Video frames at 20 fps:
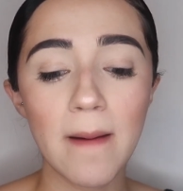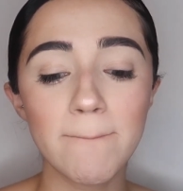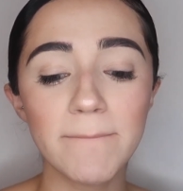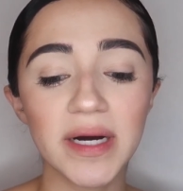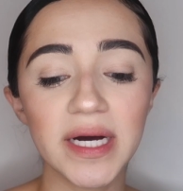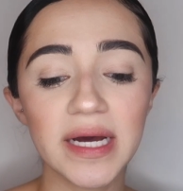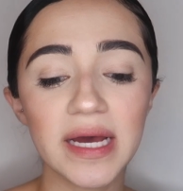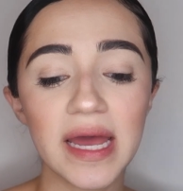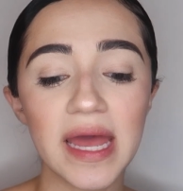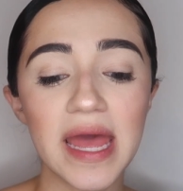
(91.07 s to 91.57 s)

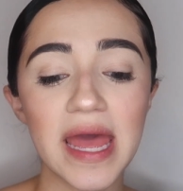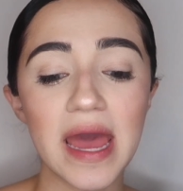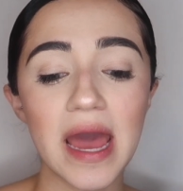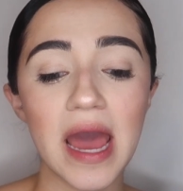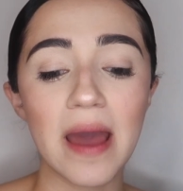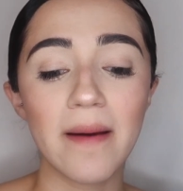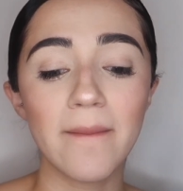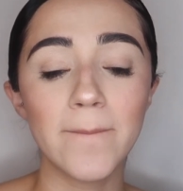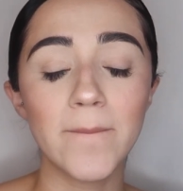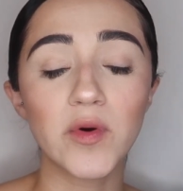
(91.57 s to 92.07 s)
But
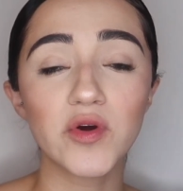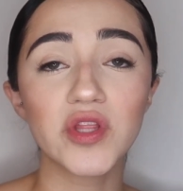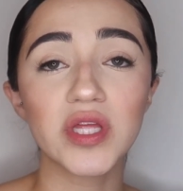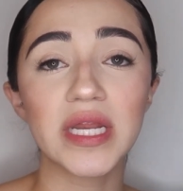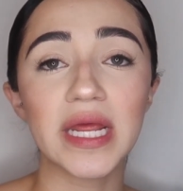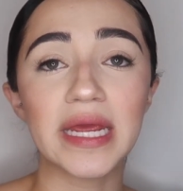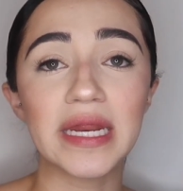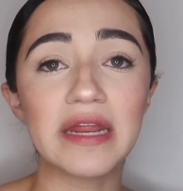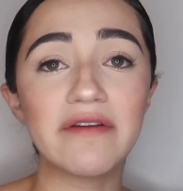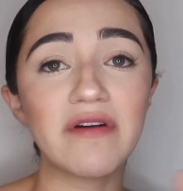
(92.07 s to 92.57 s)
more
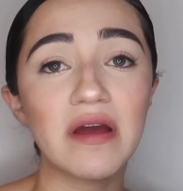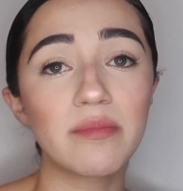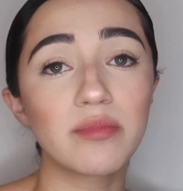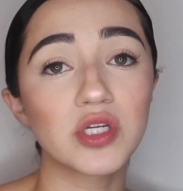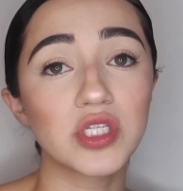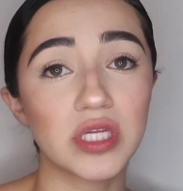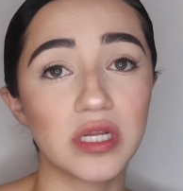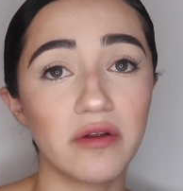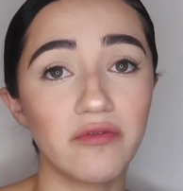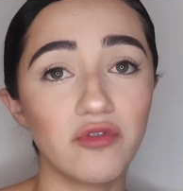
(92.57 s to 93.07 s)
than
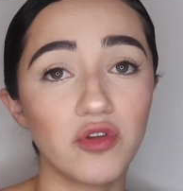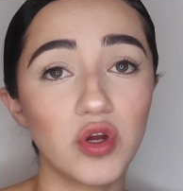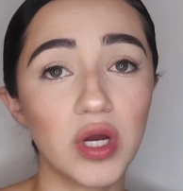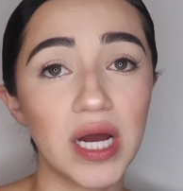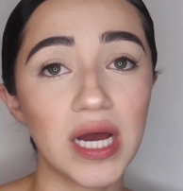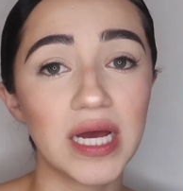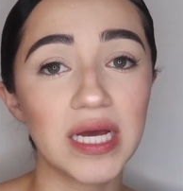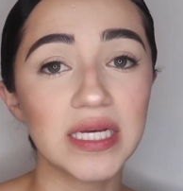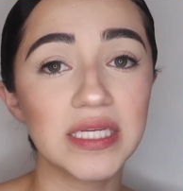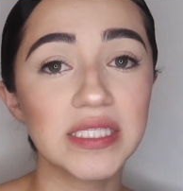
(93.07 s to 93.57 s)
85% of you
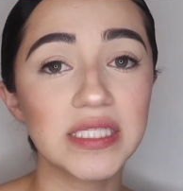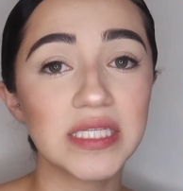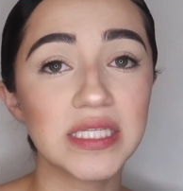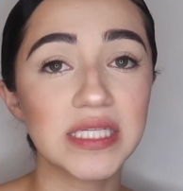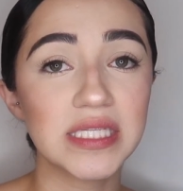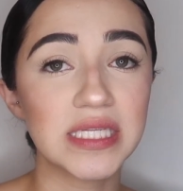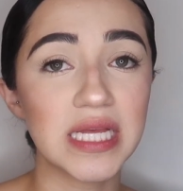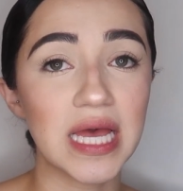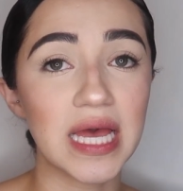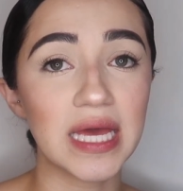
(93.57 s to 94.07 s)
guys
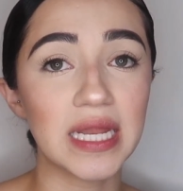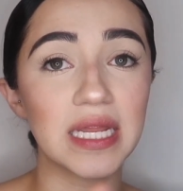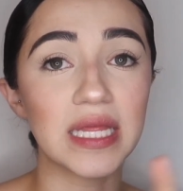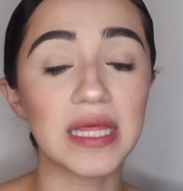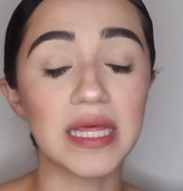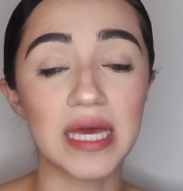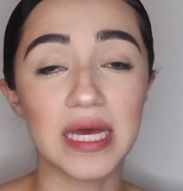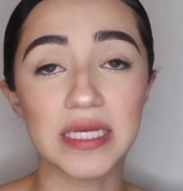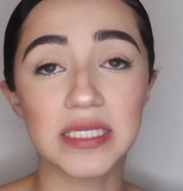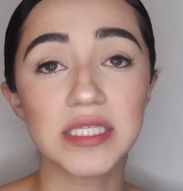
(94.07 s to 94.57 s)
said
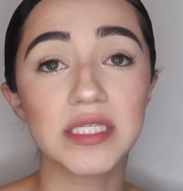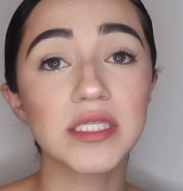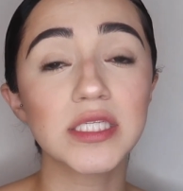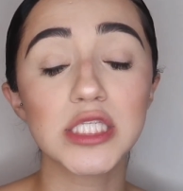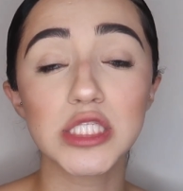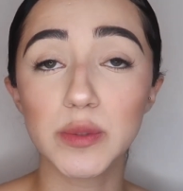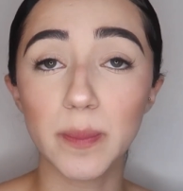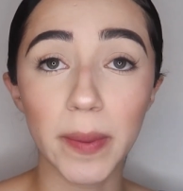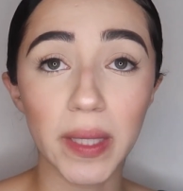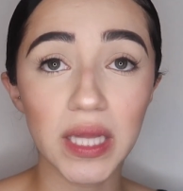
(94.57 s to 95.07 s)
yes,
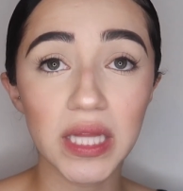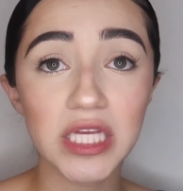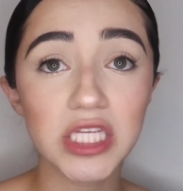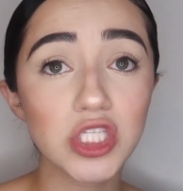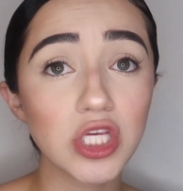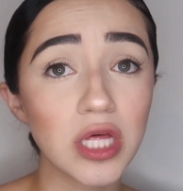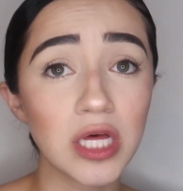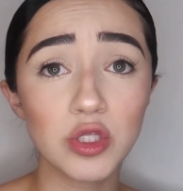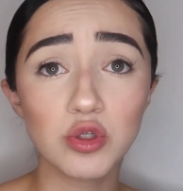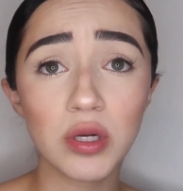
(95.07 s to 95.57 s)
spill it,
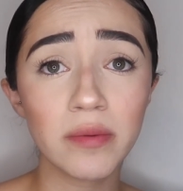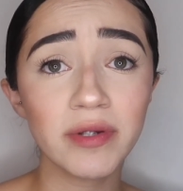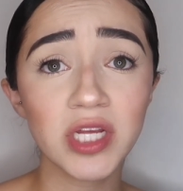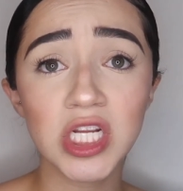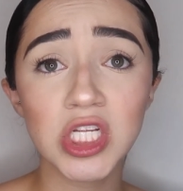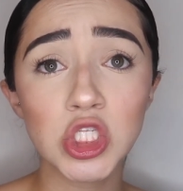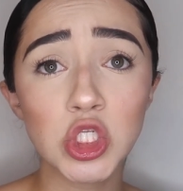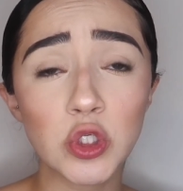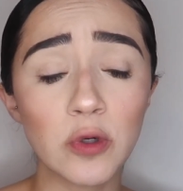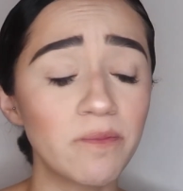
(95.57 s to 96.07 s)
so that's what I'm
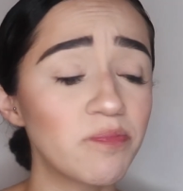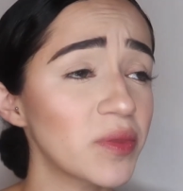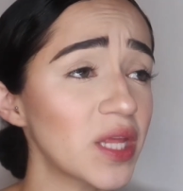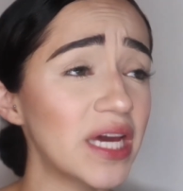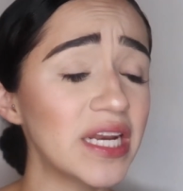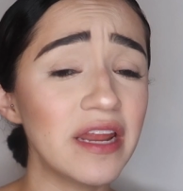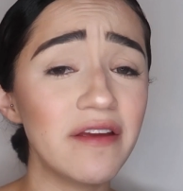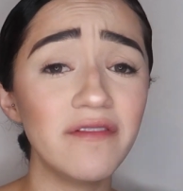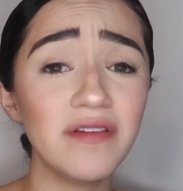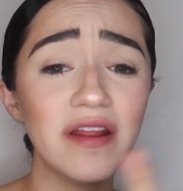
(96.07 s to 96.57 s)
gonna do.
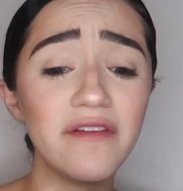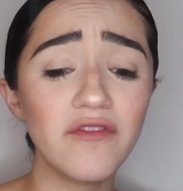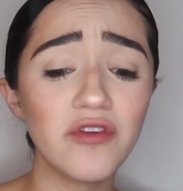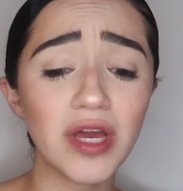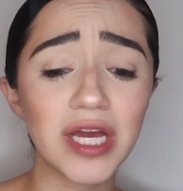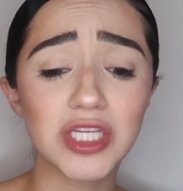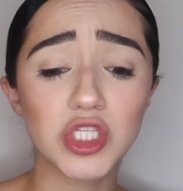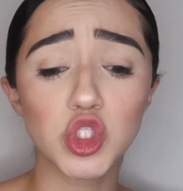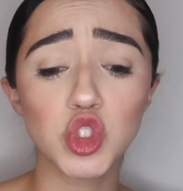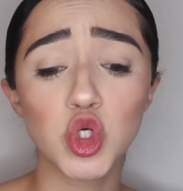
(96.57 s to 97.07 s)
And even if you
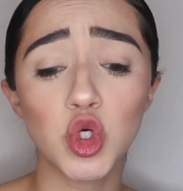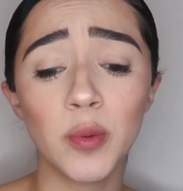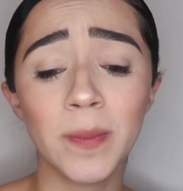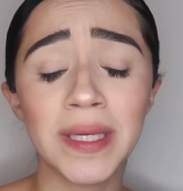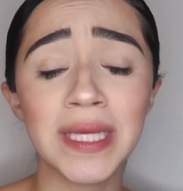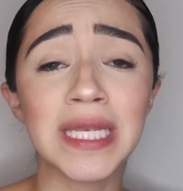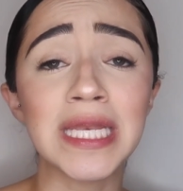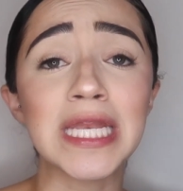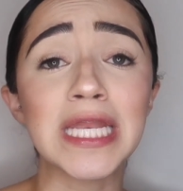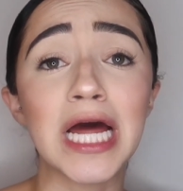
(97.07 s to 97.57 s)
guys told
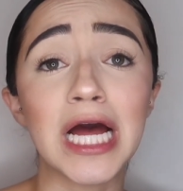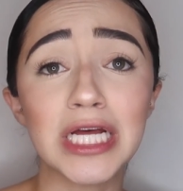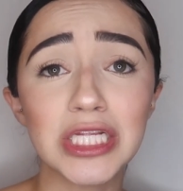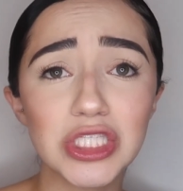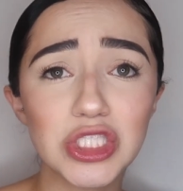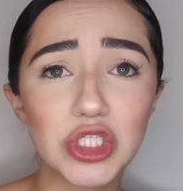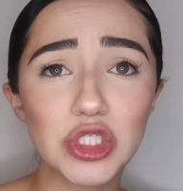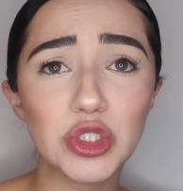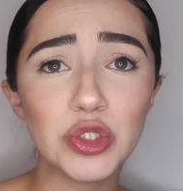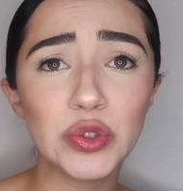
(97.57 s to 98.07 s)
me
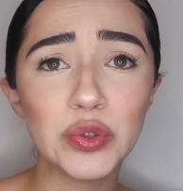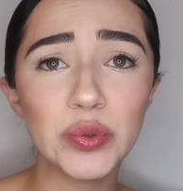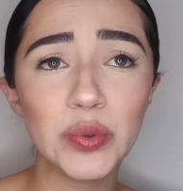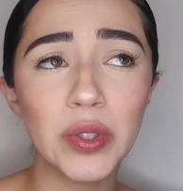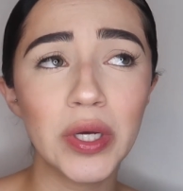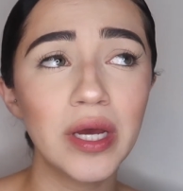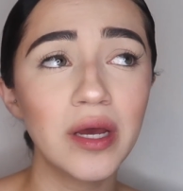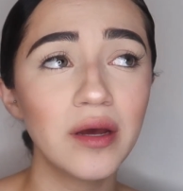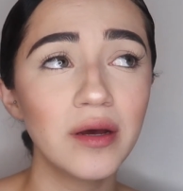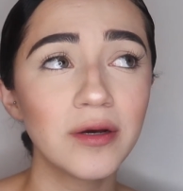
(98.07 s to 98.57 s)
not to,
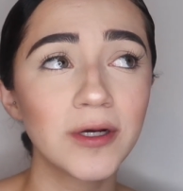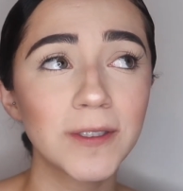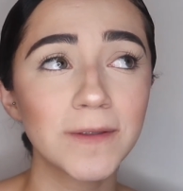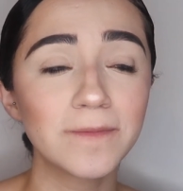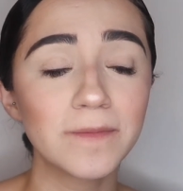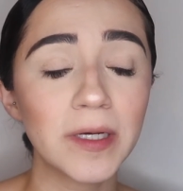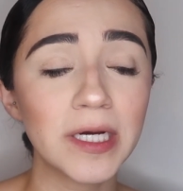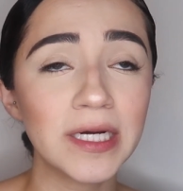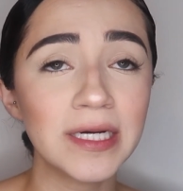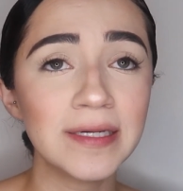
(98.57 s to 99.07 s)

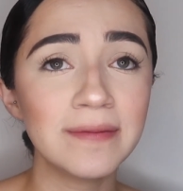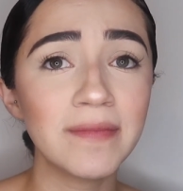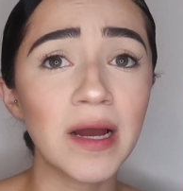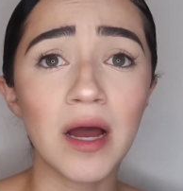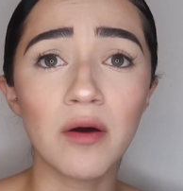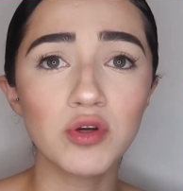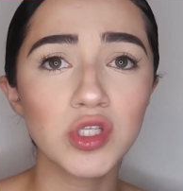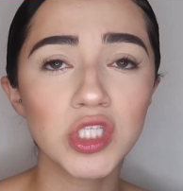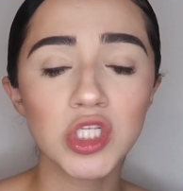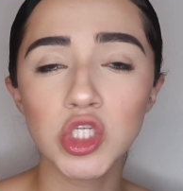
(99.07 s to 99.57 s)

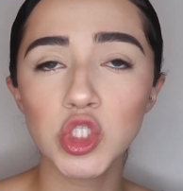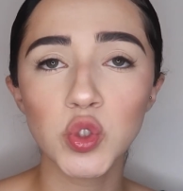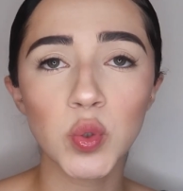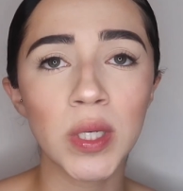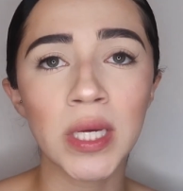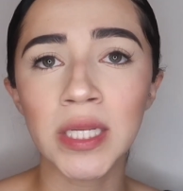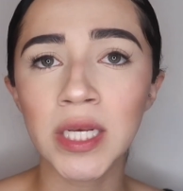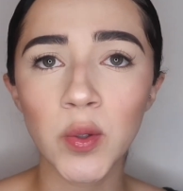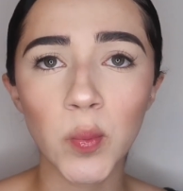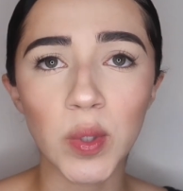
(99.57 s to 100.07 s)
I was gonna do
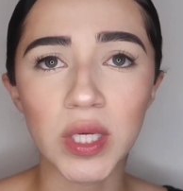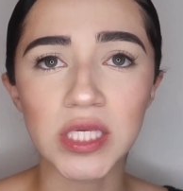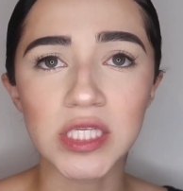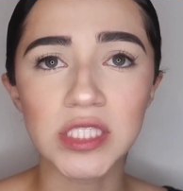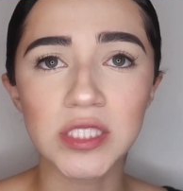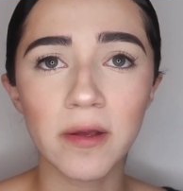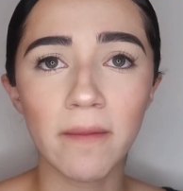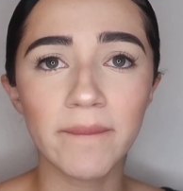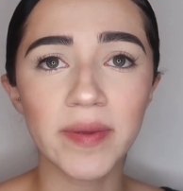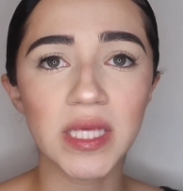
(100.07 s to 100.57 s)
it
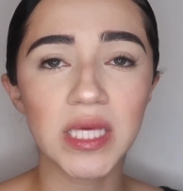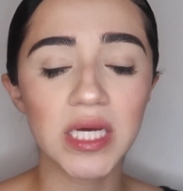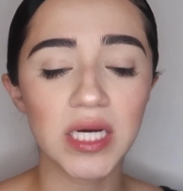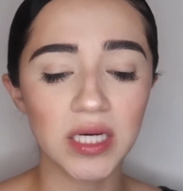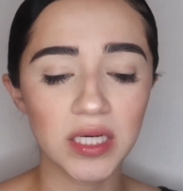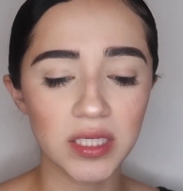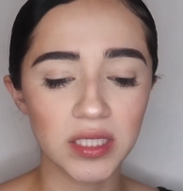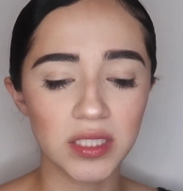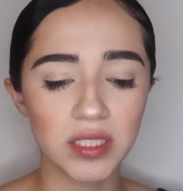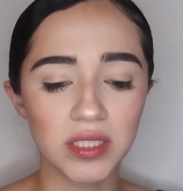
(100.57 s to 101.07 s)
anyways,
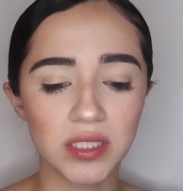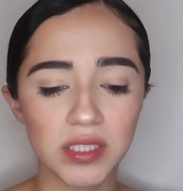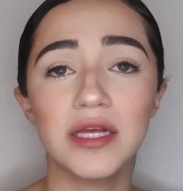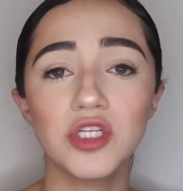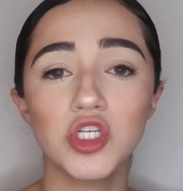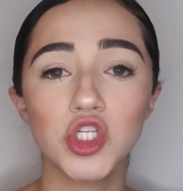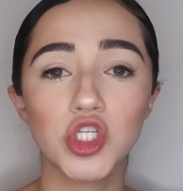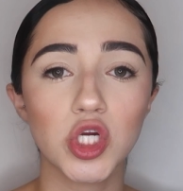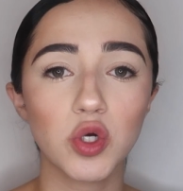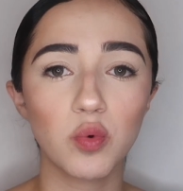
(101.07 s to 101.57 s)
because I like
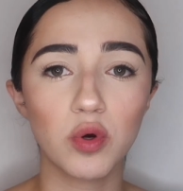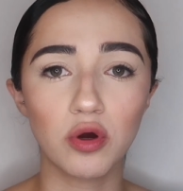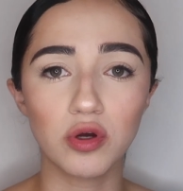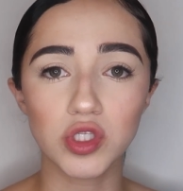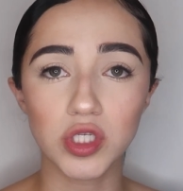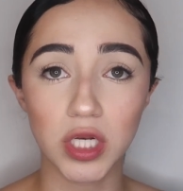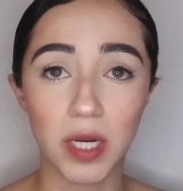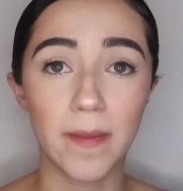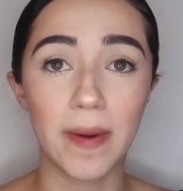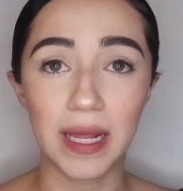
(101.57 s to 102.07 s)
to share what
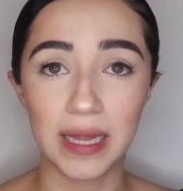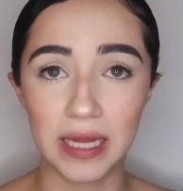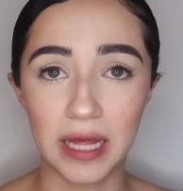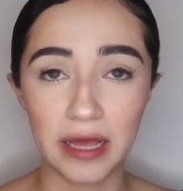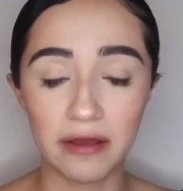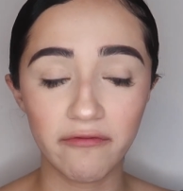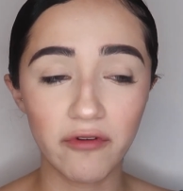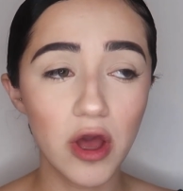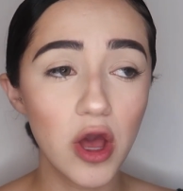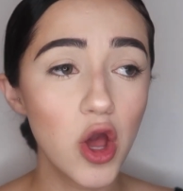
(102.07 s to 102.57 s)
goes on in my
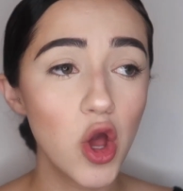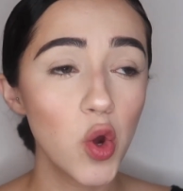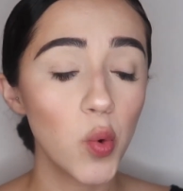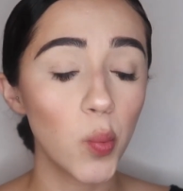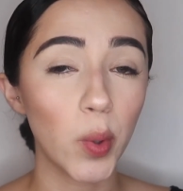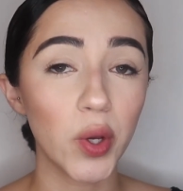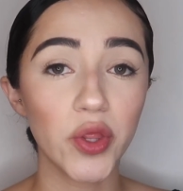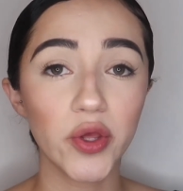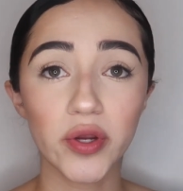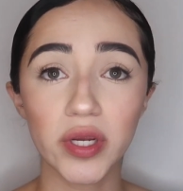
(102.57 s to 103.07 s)
life,
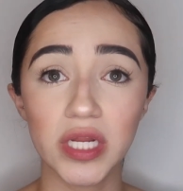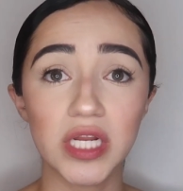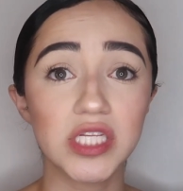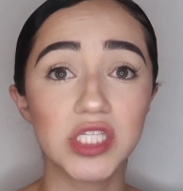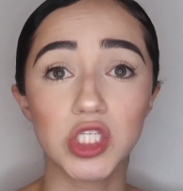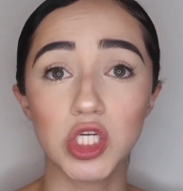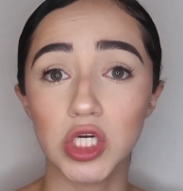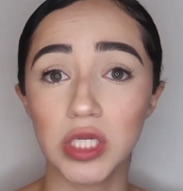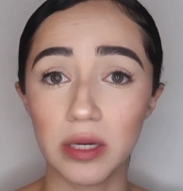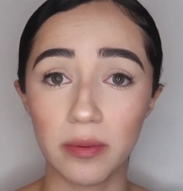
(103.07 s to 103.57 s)
whether it
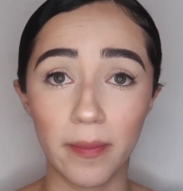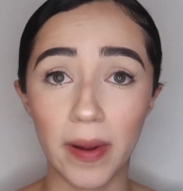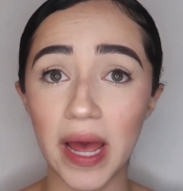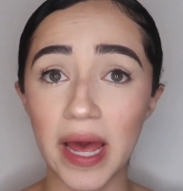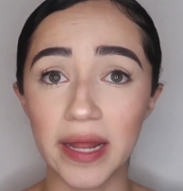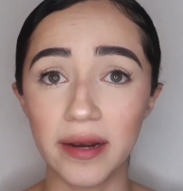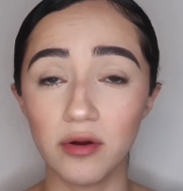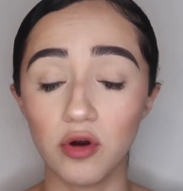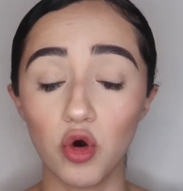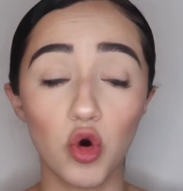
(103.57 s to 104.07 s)
is good
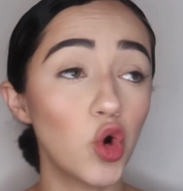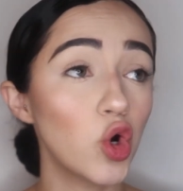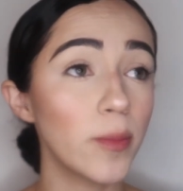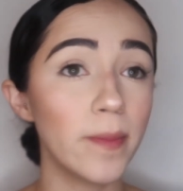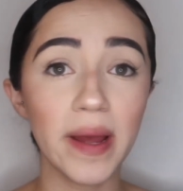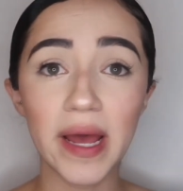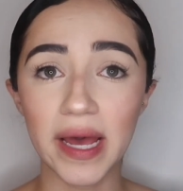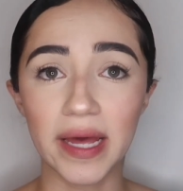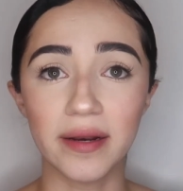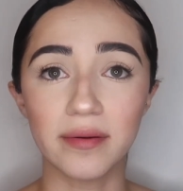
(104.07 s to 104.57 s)
or
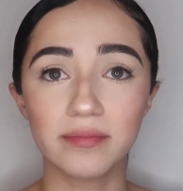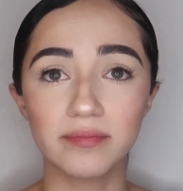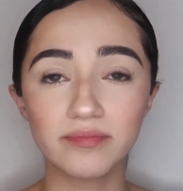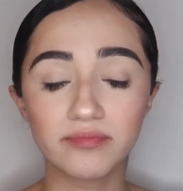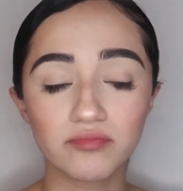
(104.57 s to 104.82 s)
bad.